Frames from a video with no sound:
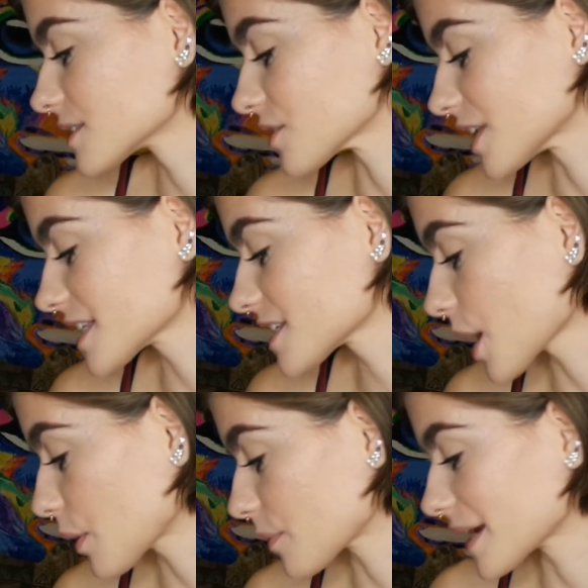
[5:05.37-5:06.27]
so let's
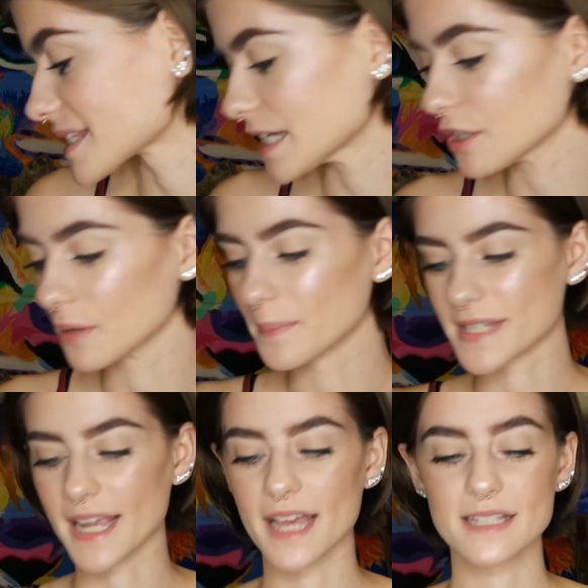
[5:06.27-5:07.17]
start with my
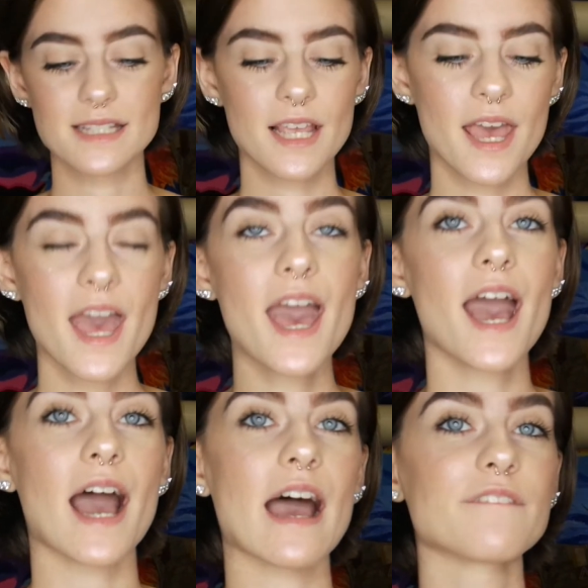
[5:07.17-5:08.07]
serums, I guess.
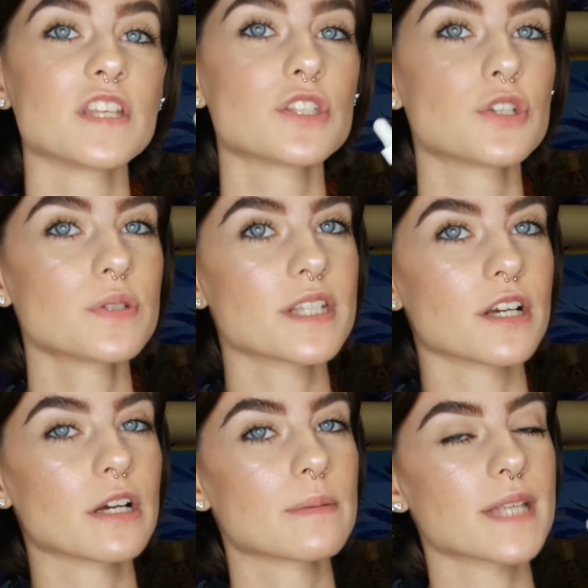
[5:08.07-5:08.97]
I have these two
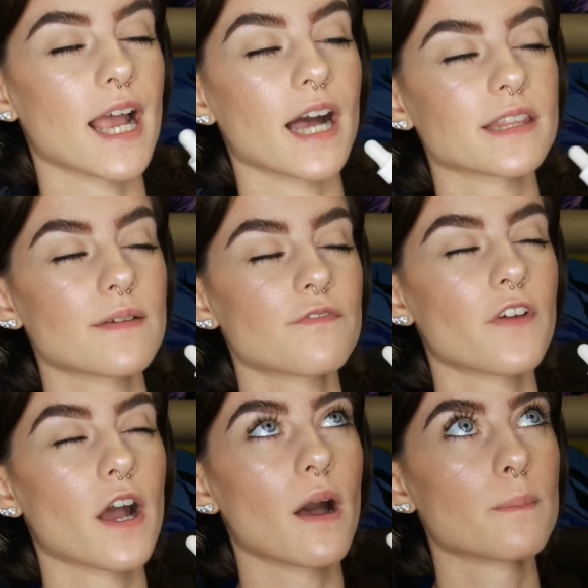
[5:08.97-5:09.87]
serums. I got them
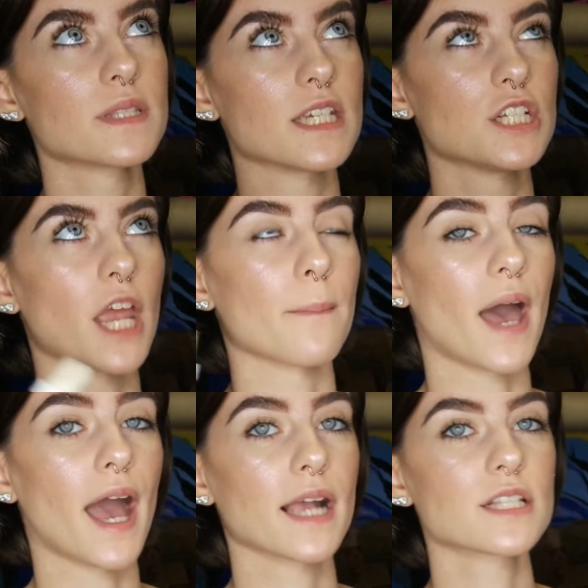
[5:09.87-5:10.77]
from TJ
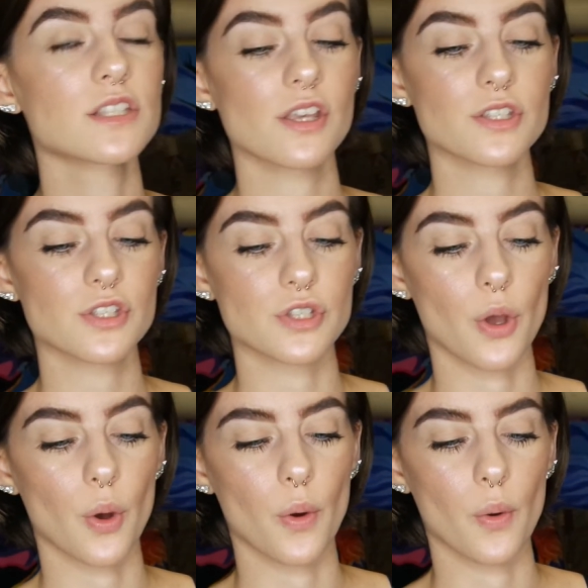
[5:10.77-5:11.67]
Maxx.
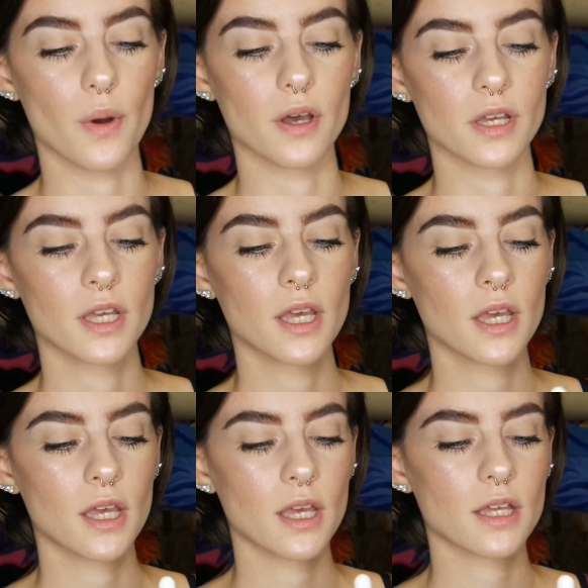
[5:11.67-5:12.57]
So
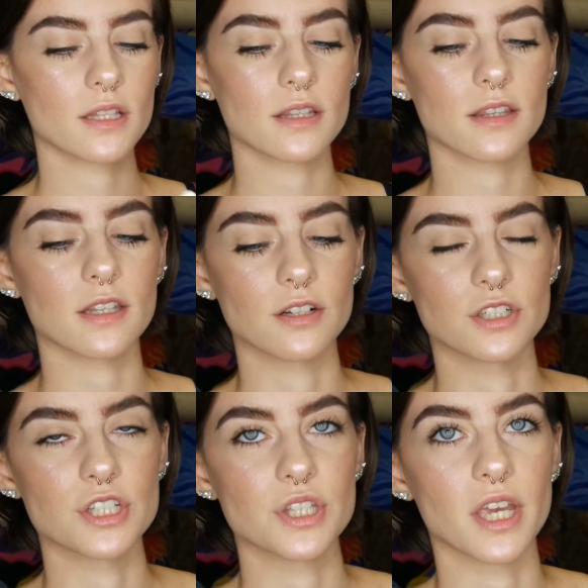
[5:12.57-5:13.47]
they're
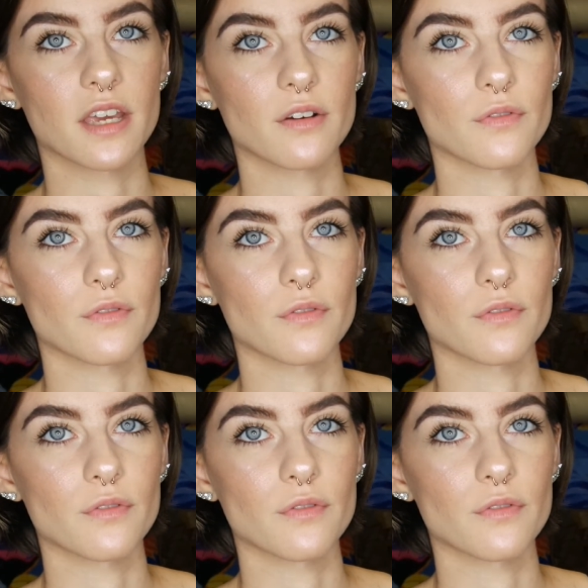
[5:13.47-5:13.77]
just like